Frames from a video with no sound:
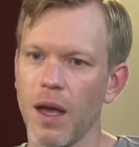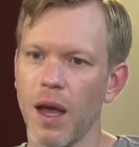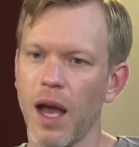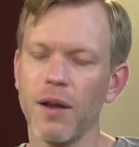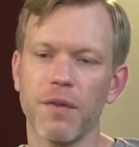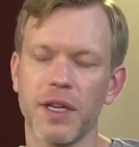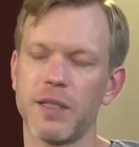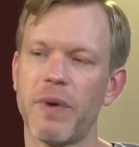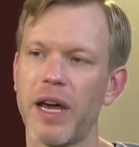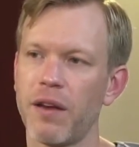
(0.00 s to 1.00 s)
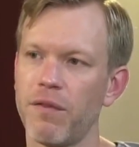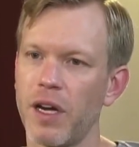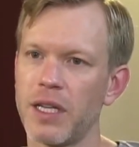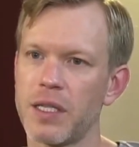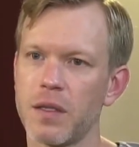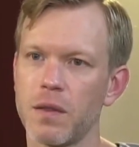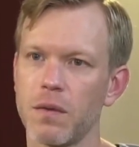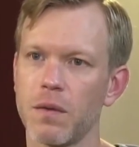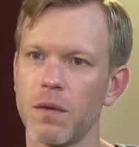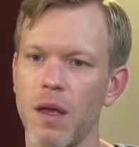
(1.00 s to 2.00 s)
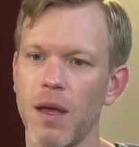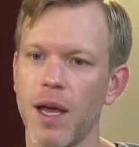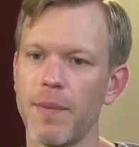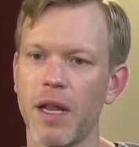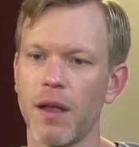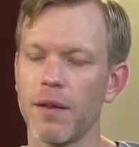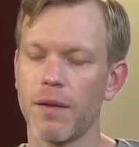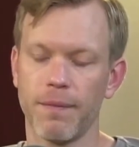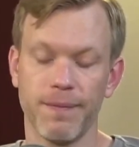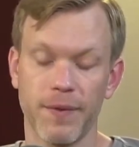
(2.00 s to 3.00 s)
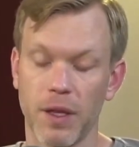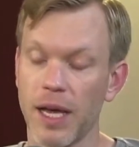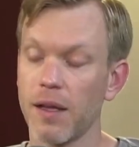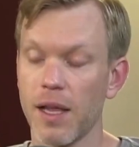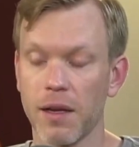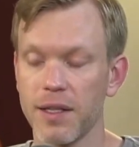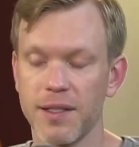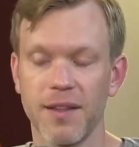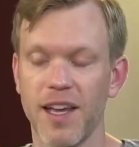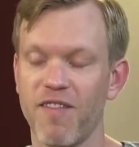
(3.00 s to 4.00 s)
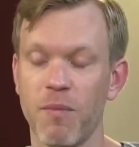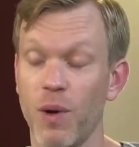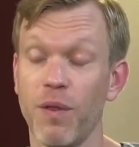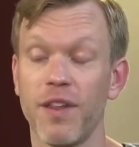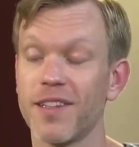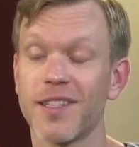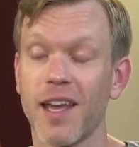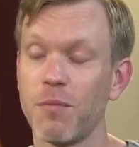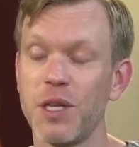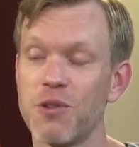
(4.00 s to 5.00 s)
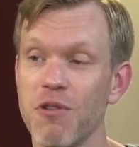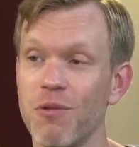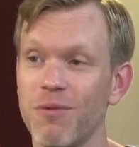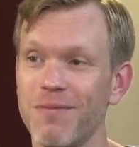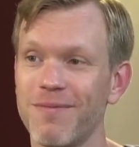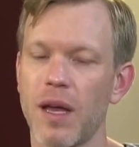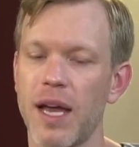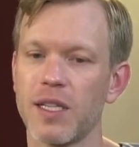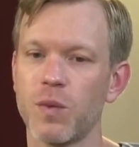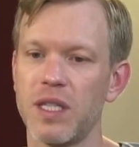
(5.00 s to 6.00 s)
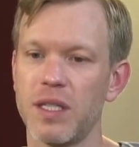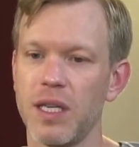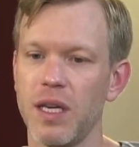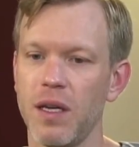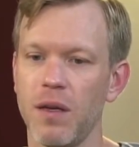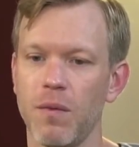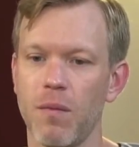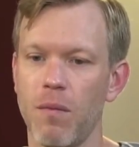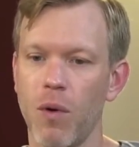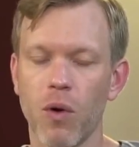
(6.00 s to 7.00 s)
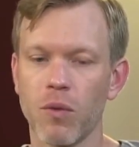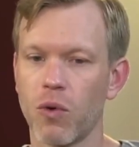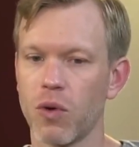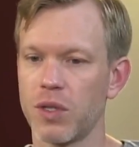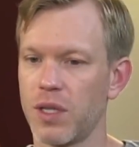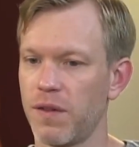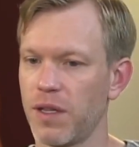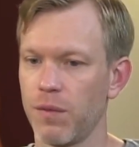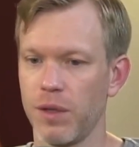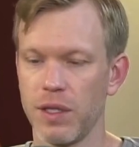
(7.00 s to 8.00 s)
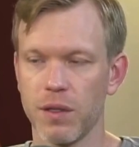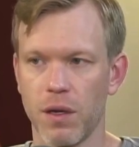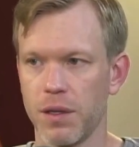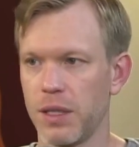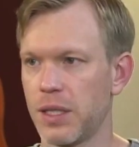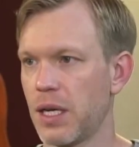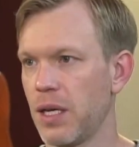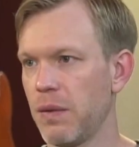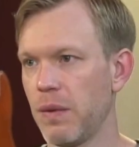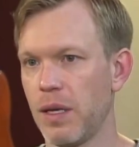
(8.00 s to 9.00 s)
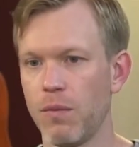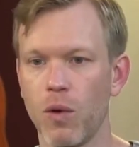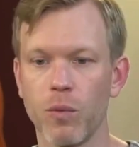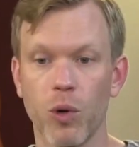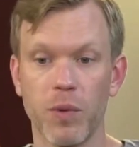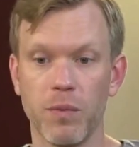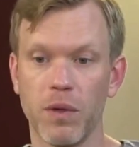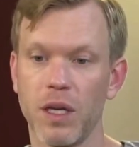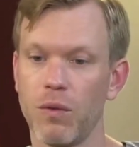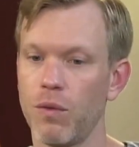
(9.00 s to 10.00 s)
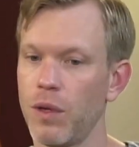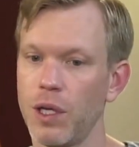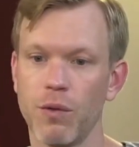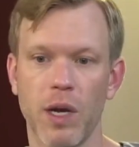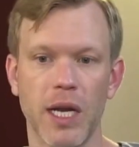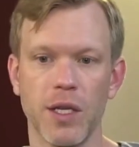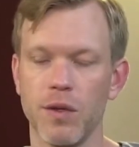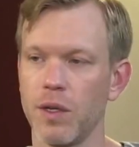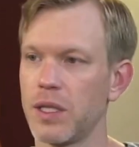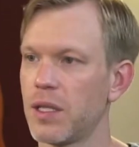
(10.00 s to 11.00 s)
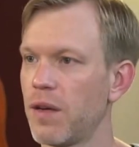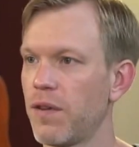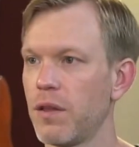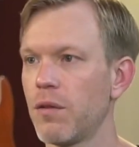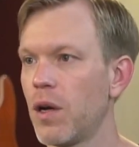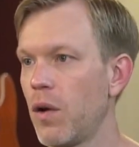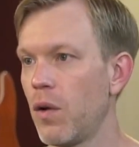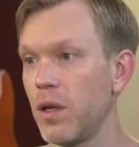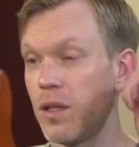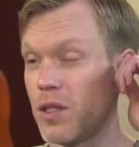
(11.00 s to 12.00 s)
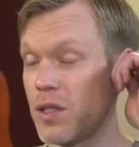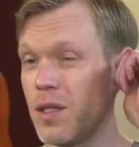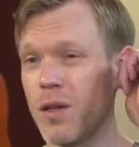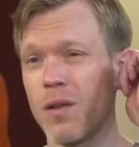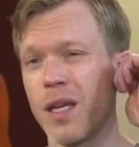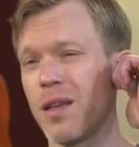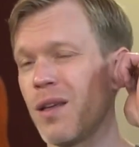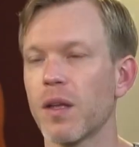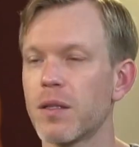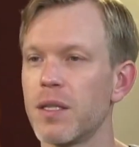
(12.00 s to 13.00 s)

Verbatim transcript: I don't think it's bad advice. Yeah. I mean, uh, like a lot of things in life, both things can be true as we see more and more stuff get released all the time and more and more people get really great at doing stuff on their own and just, you know, like to